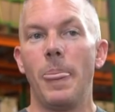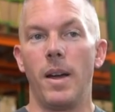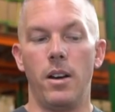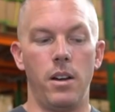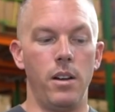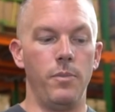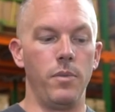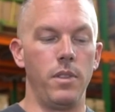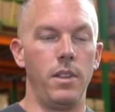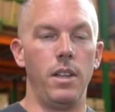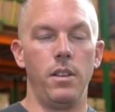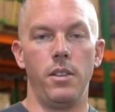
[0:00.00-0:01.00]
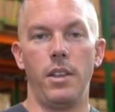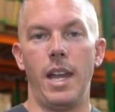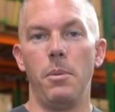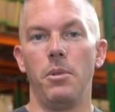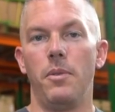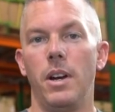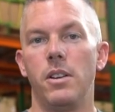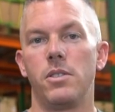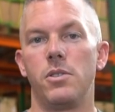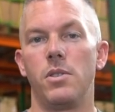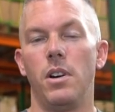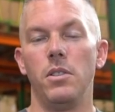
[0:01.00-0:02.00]
the amplifiers
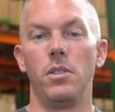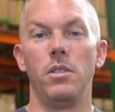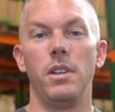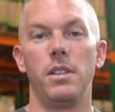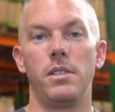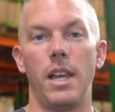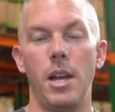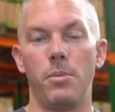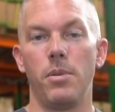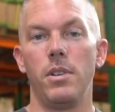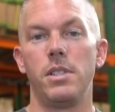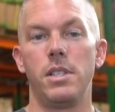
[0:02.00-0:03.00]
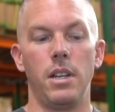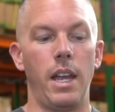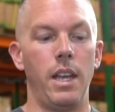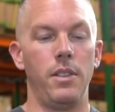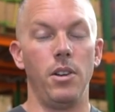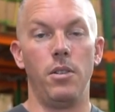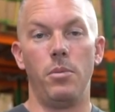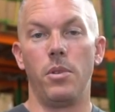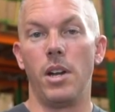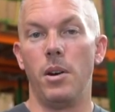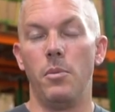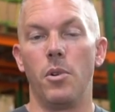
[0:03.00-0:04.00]
will draw a little less amperage and they'll
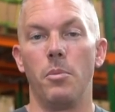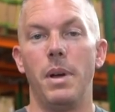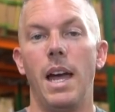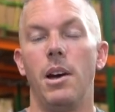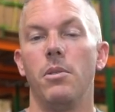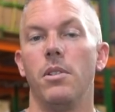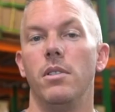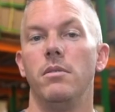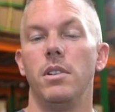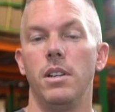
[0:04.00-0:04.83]
put out more power